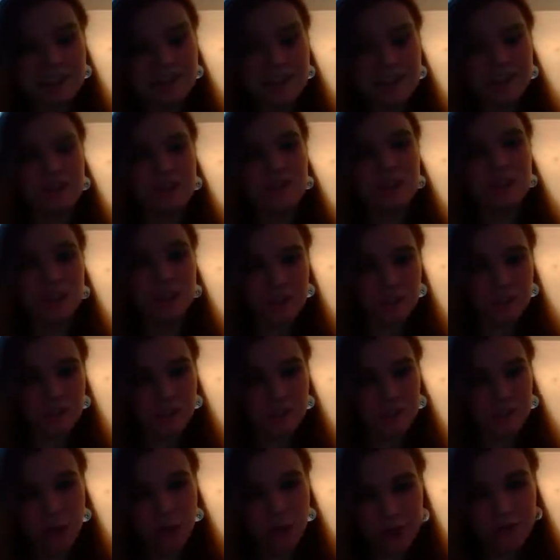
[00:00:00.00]
And he gave us a
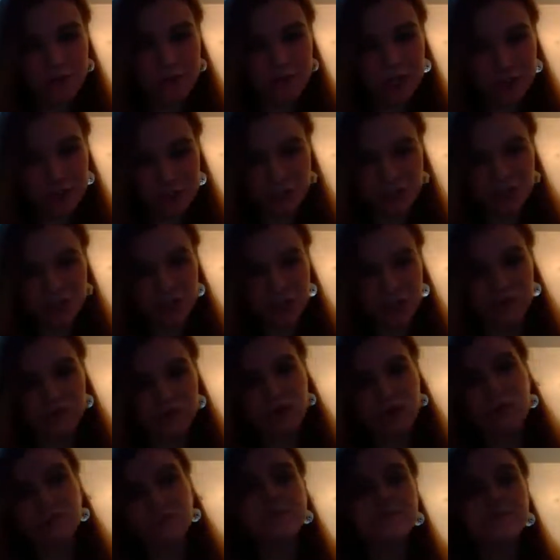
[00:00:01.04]
wide range to choose
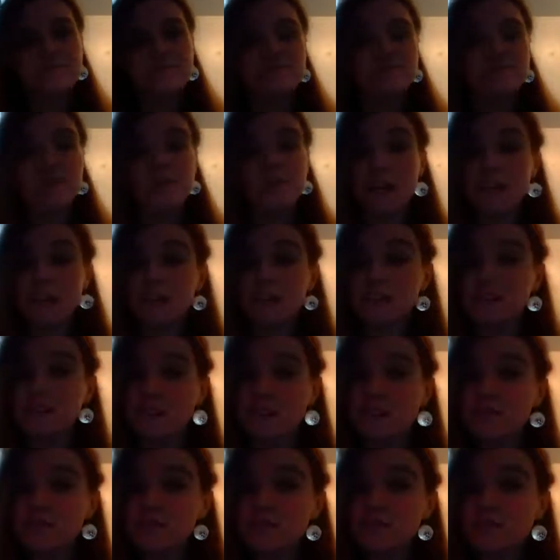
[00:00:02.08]
from, so that's
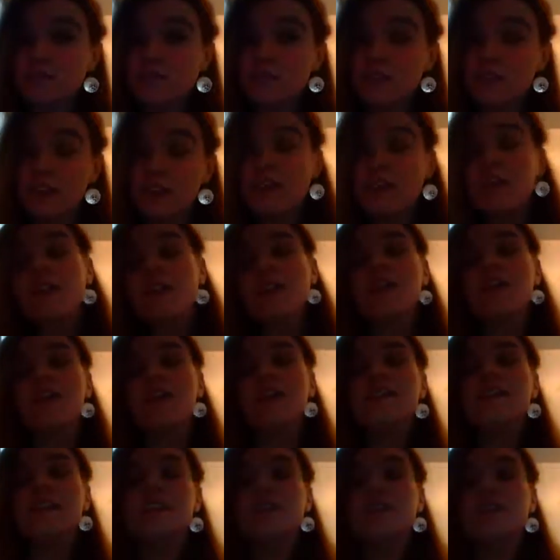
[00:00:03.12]
good.
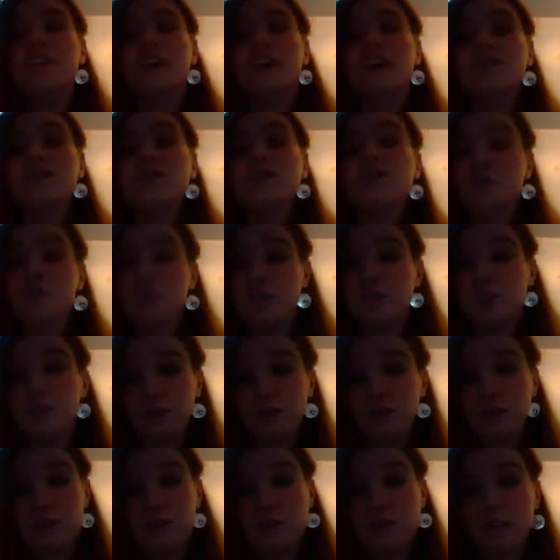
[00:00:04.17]
And then he asked for 2
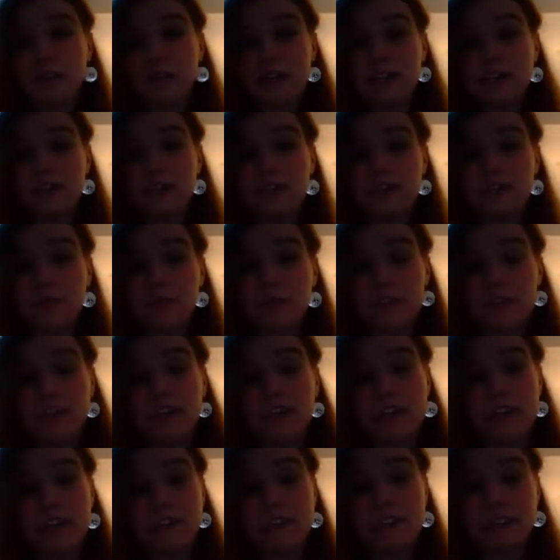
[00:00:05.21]
to 3 that I really
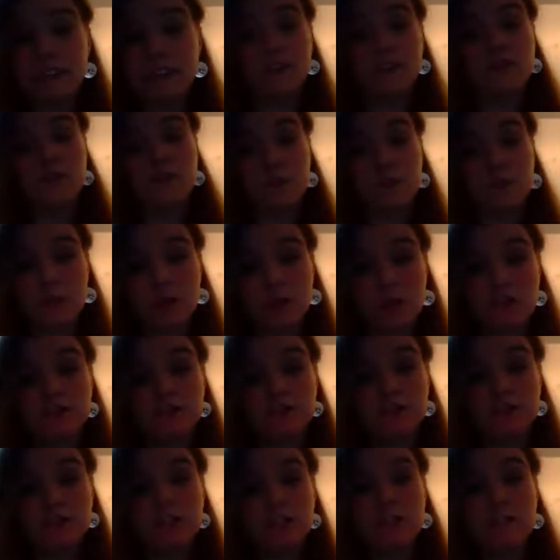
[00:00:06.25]
liked, and I told him character
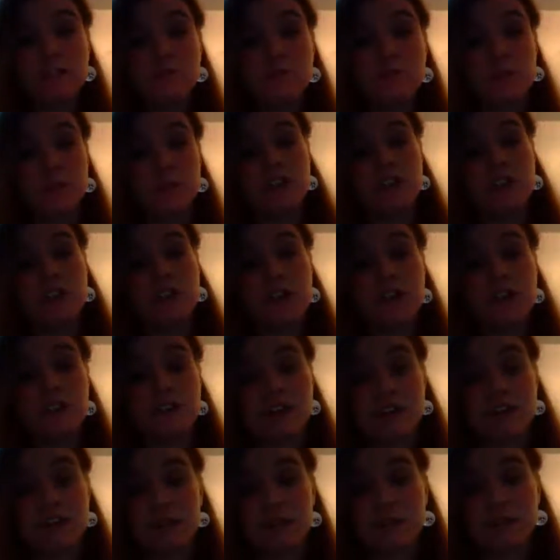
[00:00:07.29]
attendant, merchandise, and
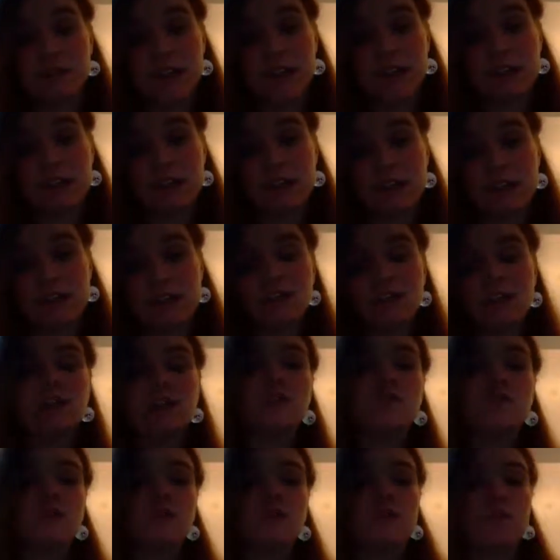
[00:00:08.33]
hospitality.
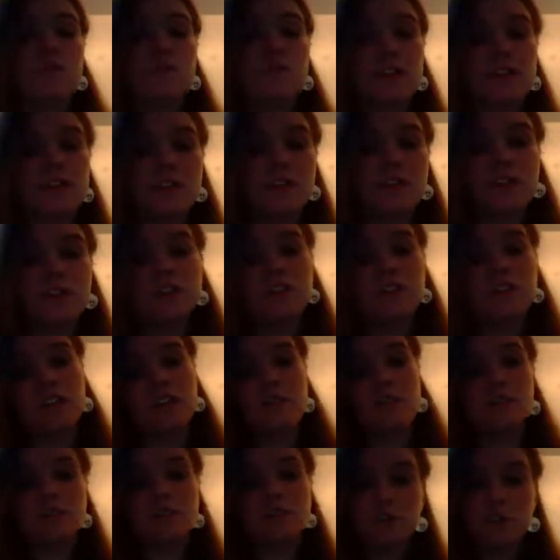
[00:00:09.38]
So then we talked
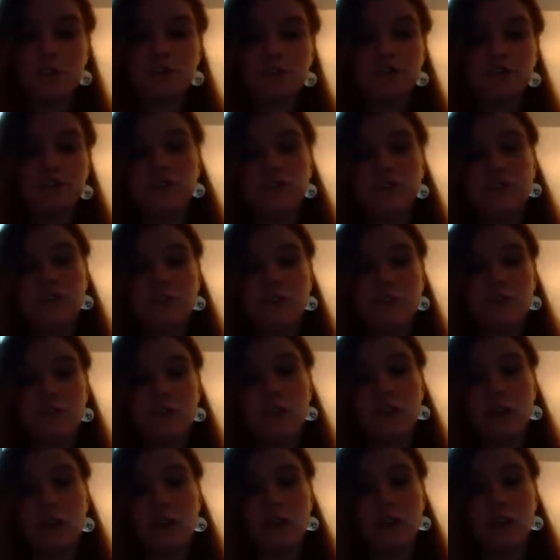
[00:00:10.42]
about the questions
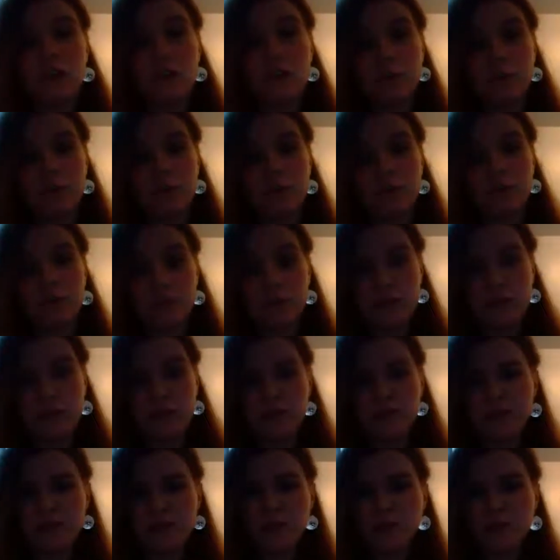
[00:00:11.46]
for all 3 of those.
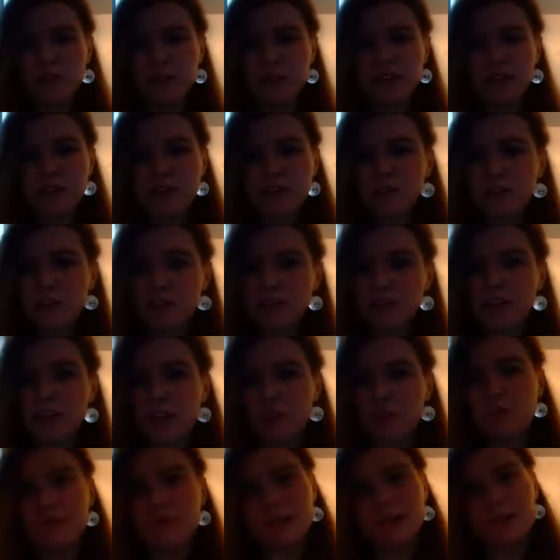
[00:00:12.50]
He had really
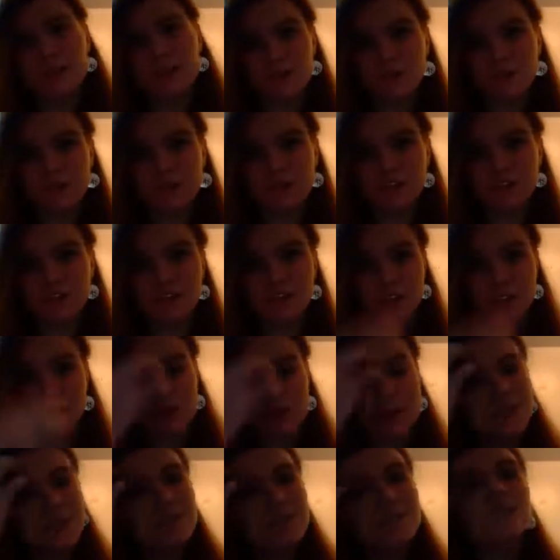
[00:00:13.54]
open-ended questions, though.
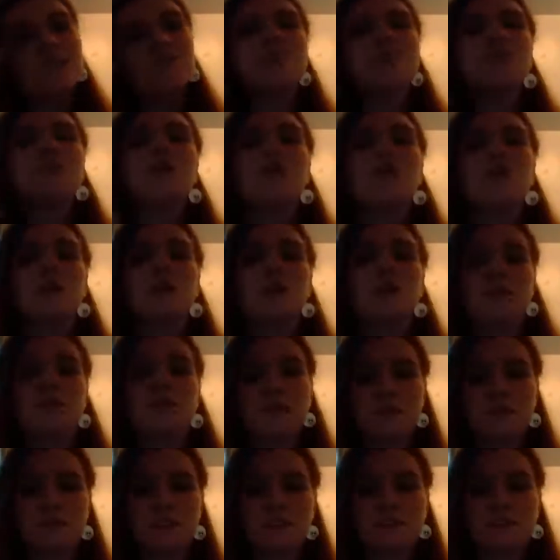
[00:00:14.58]
He didn't give me a whole lot of
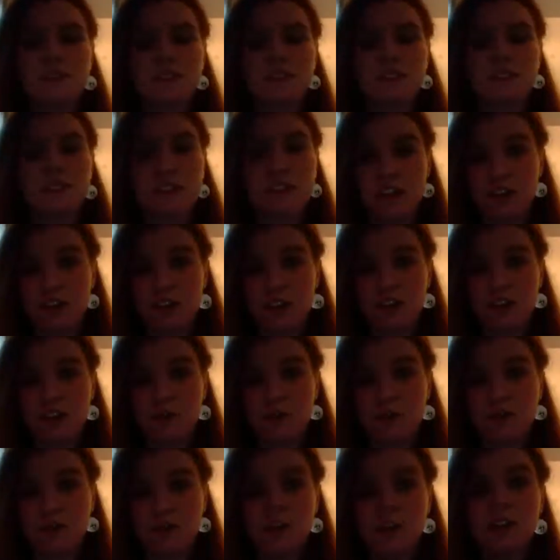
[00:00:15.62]
specific
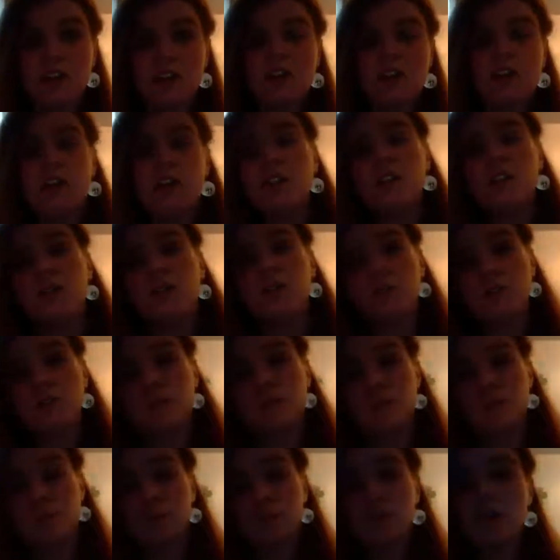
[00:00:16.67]
scenarios. It was
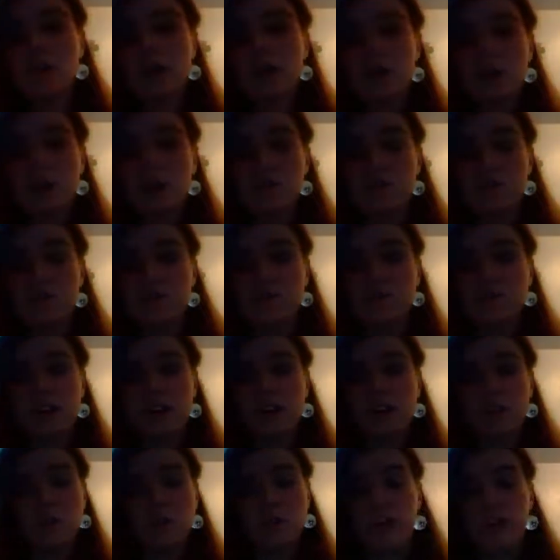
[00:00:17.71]
more of
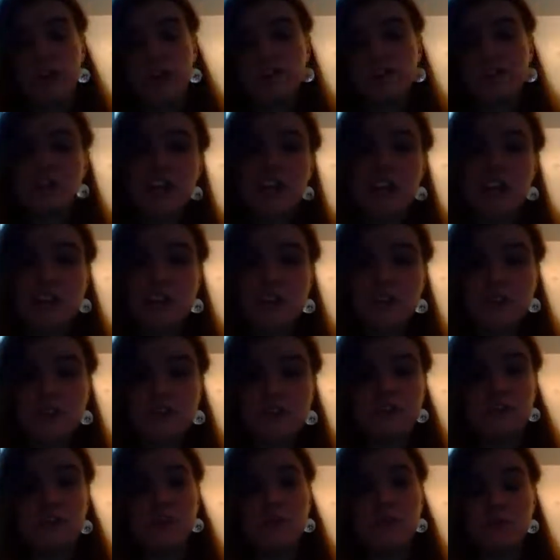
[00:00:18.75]
what kind of
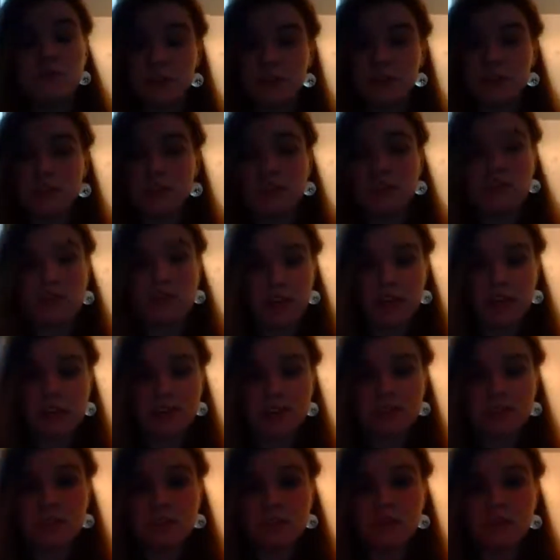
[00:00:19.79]
challenges do you think you'll
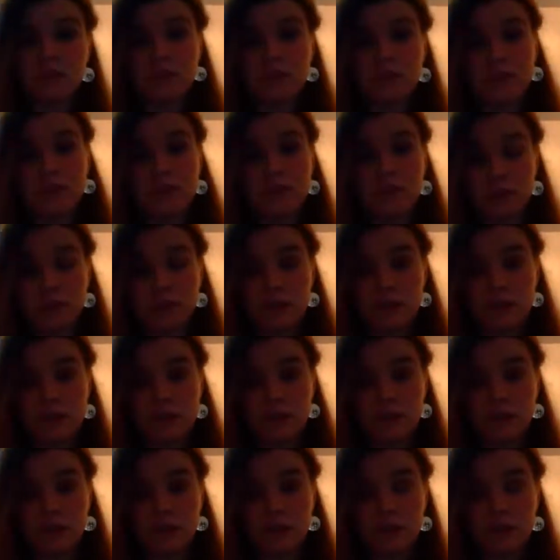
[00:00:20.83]
face with this?